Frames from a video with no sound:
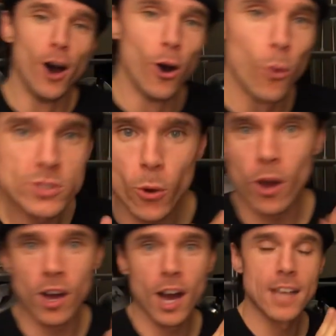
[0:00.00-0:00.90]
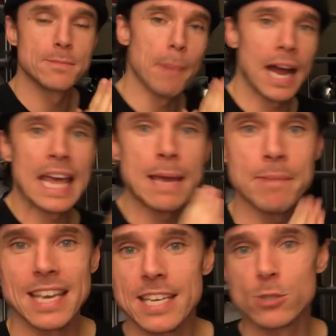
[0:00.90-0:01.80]
What's going on, guys? My name
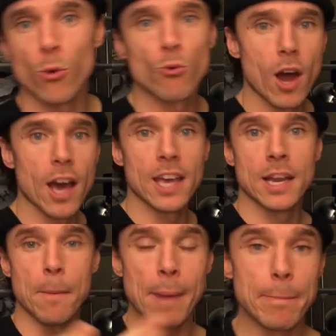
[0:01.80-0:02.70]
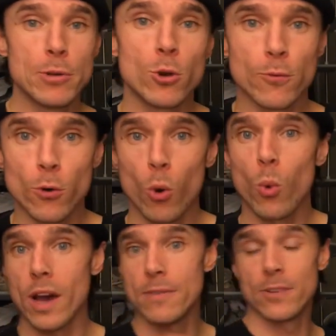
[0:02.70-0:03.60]
is Ryan. My beautiful
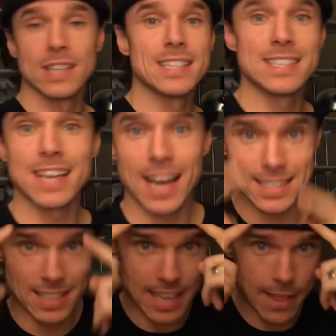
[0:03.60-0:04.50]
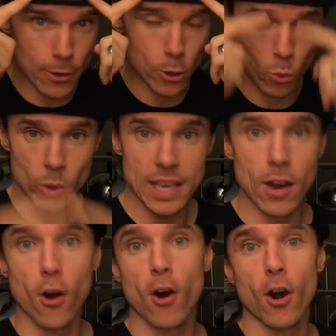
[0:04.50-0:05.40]
wife Lindsay and I together, we
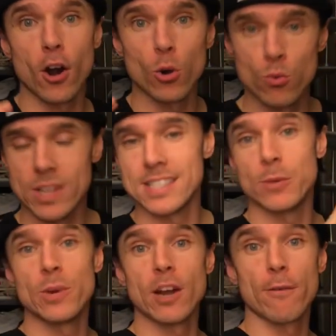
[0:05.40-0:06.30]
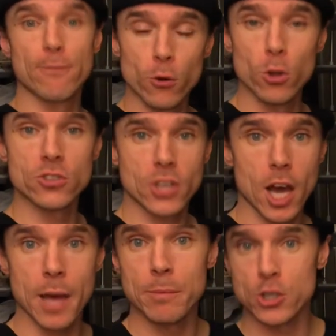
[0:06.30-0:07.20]
are Rinzy. We are
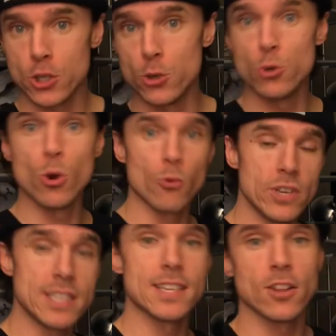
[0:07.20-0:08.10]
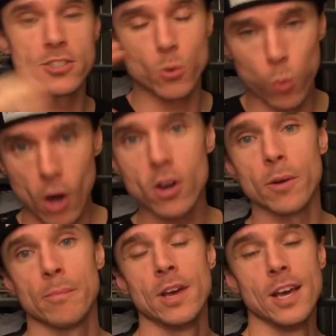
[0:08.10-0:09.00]
full-time shoe resellers, and
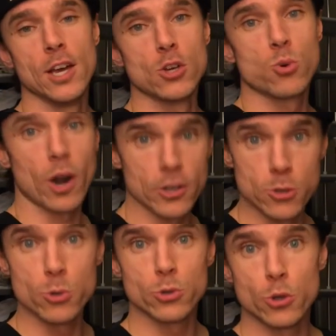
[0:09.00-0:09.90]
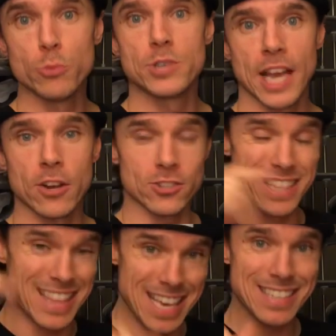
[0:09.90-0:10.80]
welcome to our YouTube channels.
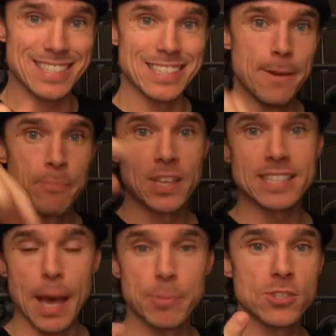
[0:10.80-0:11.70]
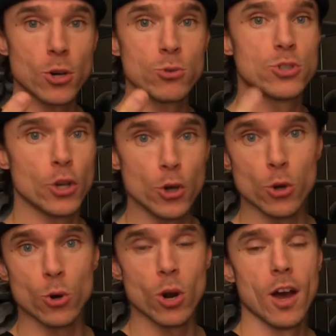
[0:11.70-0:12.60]
This is episode
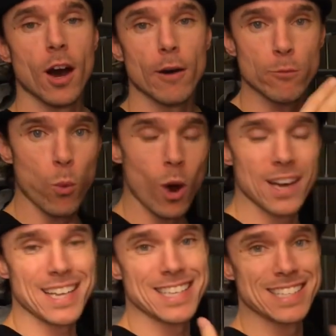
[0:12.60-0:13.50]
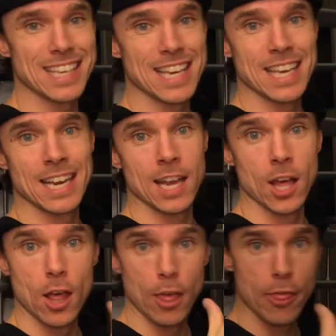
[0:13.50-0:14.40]
2 of what is in
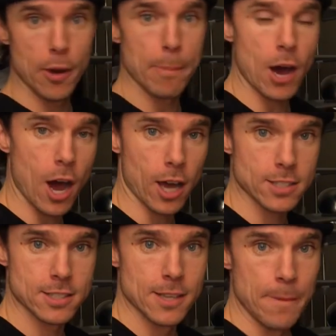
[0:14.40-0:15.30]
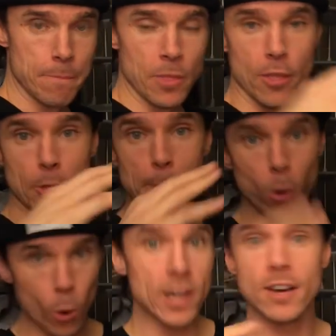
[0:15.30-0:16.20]
the box. The
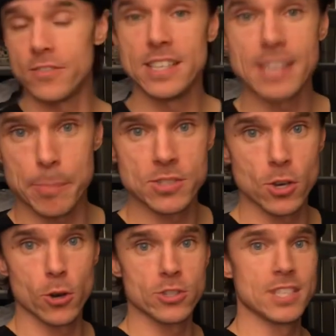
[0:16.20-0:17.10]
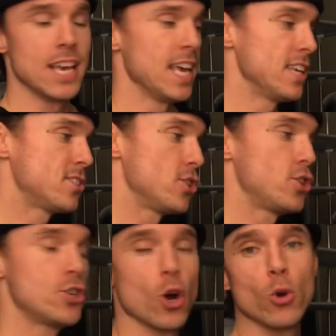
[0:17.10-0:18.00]
point of these episodes is to
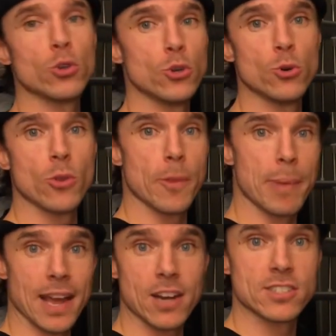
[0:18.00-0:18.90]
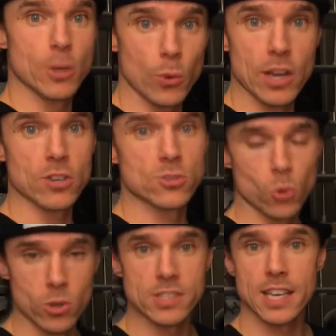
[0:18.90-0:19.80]
show you the pairs that we are
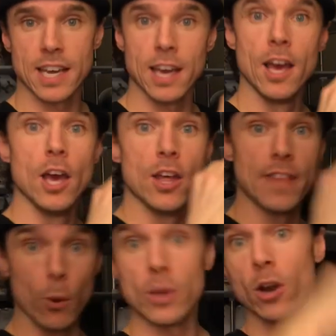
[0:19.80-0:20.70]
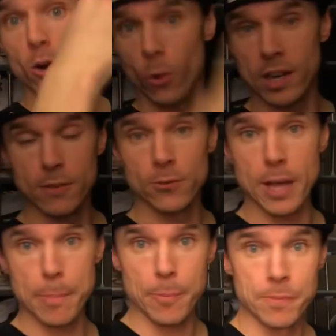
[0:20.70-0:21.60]
sourcing, that we are going to
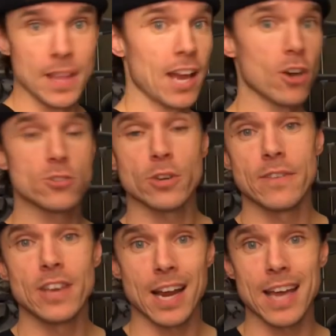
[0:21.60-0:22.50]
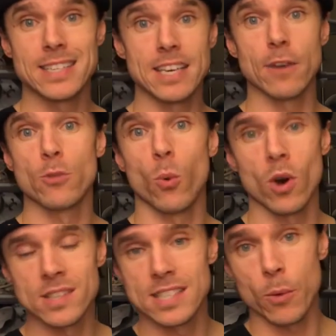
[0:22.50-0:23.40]
flip, and also give you an idea of the
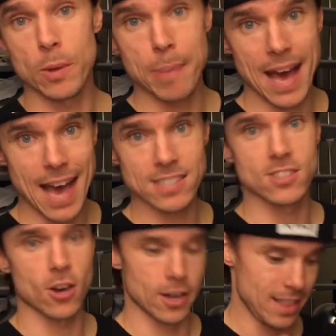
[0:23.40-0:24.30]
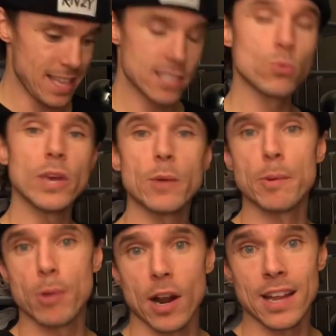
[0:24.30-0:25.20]
ones that we passed on. This week we
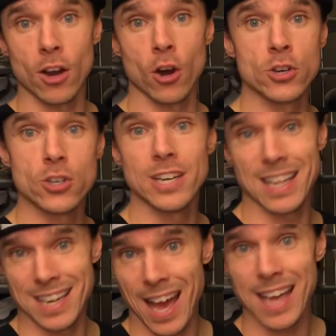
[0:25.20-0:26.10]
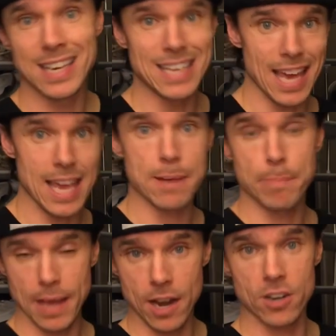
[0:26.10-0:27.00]
brought in 198
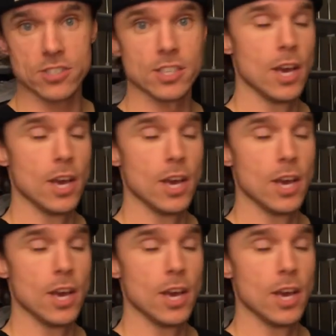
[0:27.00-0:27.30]
pairs.